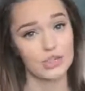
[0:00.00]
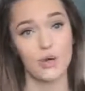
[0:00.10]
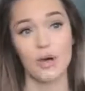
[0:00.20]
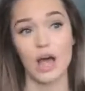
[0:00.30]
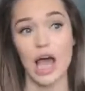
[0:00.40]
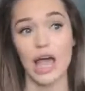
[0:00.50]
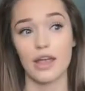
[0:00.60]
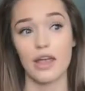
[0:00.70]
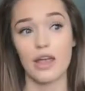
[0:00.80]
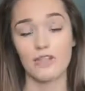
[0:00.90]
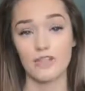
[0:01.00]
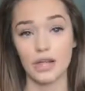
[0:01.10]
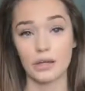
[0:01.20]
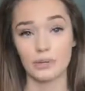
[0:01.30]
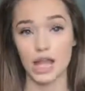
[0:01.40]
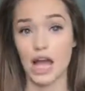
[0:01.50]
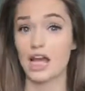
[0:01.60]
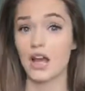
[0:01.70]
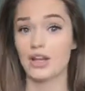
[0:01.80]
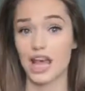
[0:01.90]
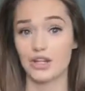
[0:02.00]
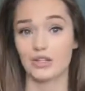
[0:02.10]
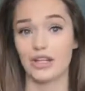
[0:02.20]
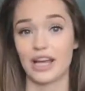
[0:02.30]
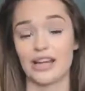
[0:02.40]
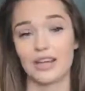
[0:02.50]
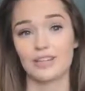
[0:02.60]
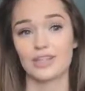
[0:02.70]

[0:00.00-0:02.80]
so I fully rely on natural lighting.